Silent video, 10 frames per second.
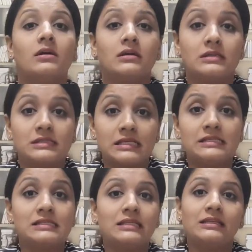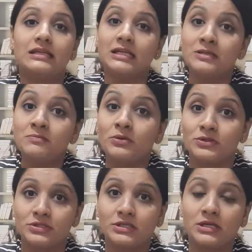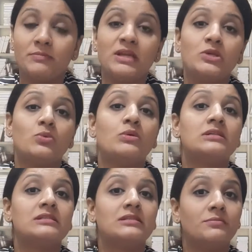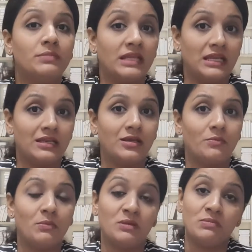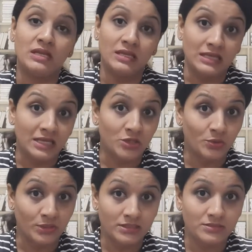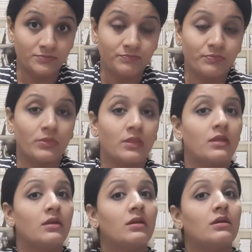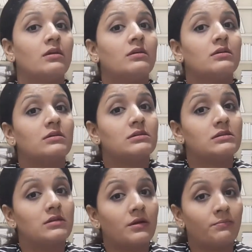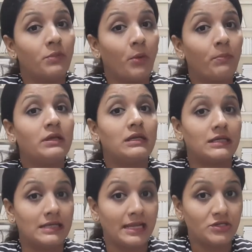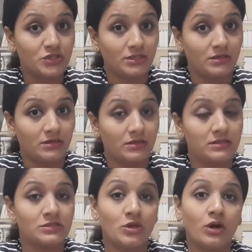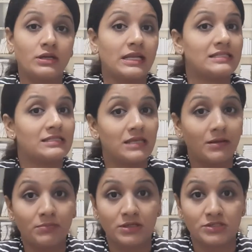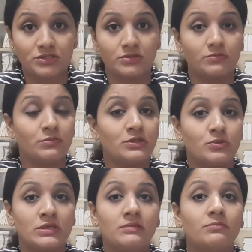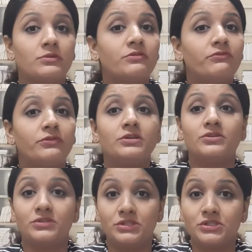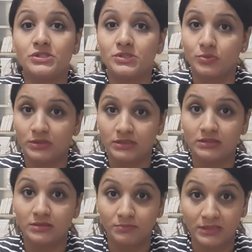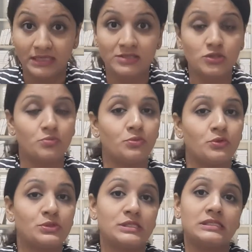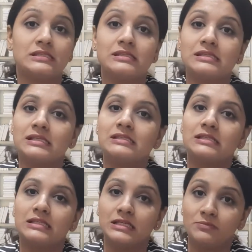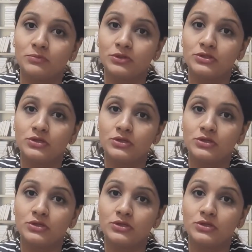A sensory input coming towards the brain may be inaccurate. A proper connection is not established between different regions within the brain to process the sensory input,